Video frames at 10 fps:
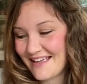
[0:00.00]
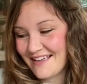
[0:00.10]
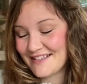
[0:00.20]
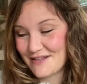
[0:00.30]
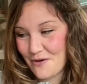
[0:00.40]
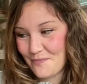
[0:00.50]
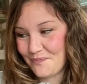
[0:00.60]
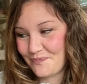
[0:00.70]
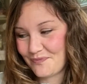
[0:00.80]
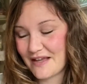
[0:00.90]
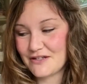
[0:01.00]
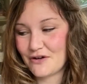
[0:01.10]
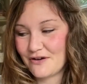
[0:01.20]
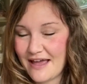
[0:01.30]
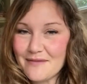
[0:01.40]
So, to
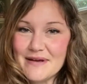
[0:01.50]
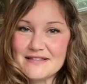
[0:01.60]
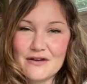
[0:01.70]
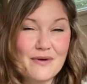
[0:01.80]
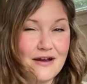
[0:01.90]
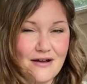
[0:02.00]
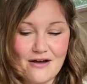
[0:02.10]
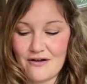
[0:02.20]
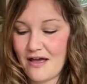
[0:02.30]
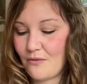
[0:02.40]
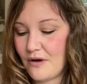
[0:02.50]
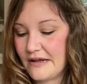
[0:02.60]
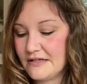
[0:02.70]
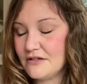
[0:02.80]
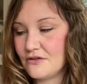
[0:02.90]
create my Snow White crown, I wanted
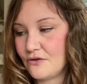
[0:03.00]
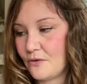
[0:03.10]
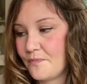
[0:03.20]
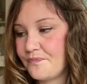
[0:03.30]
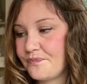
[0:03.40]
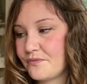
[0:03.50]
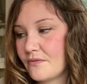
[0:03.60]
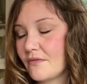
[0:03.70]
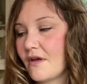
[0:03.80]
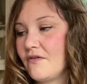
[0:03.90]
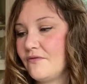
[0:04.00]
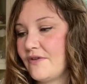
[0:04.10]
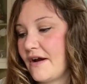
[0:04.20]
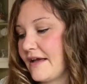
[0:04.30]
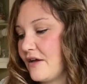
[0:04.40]
to do
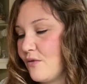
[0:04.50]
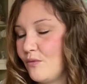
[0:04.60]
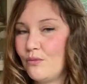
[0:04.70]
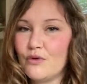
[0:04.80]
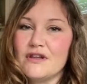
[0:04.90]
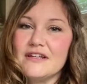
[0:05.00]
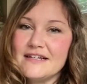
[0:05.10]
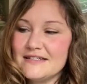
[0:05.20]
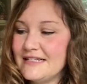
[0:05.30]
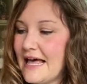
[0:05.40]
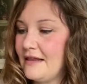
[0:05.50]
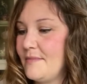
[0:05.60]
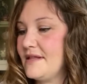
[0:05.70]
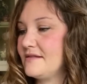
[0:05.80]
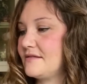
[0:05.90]
very woodland
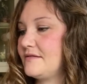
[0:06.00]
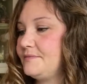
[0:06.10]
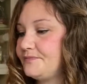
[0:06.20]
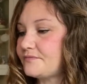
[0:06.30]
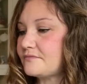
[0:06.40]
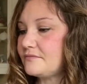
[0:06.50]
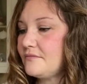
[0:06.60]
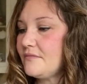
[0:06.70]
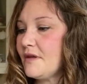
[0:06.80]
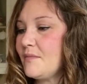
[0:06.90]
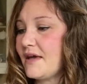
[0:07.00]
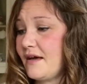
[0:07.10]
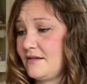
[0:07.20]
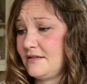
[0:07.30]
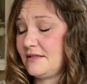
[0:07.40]
elements
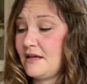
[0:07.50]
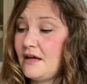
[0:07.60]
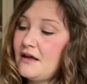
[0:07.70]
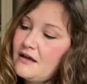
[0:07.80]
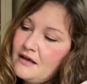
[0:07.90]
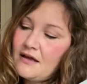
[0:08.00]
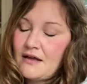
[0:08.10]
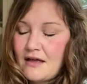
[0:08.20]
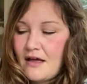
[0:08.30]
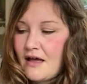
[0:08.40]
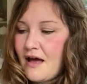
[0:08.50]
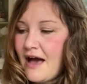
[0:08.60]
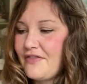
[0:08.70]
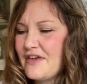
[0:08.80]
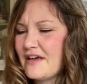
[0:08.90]
because I
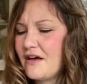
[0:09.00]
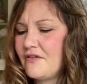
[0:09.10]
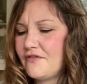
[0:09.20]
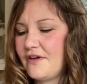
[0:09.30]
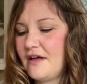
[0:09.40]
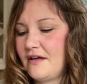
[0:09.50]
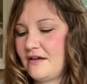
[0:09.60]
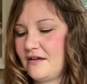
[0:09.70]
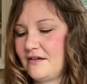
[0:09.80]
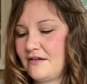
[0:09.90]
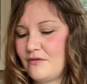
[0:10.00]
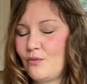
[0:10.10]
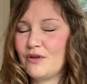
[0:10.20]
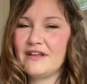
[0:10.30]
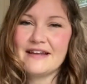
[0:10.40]
think of
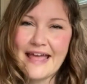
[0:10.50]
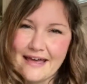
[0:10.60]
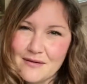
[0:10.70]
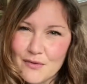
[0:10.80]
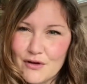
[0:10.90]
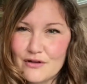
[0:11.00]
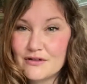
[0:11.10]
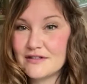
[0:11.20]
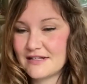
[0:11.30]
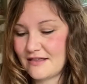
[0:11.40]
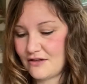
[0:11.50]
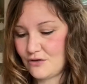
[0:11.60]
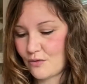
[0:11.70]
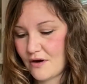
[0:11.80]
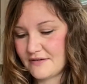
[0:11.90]
woodland animals and the
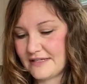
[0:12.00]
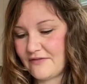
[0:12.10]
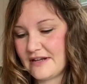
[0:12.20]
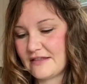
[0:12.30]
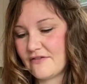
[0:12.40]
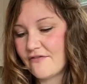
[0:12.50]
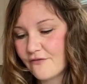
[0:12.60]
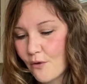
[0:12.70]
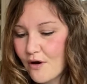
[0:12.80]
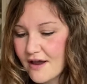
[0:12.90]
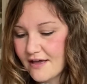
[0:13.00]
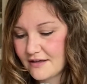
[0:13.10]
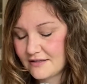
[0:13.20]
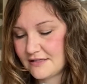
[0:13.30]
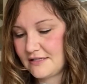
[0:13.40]
dwarfs living in the
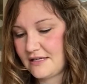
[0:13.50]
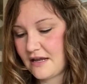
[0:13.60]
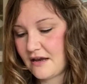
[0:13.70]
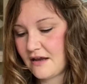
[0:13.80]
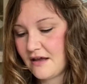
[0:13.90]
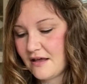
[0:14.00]
forest and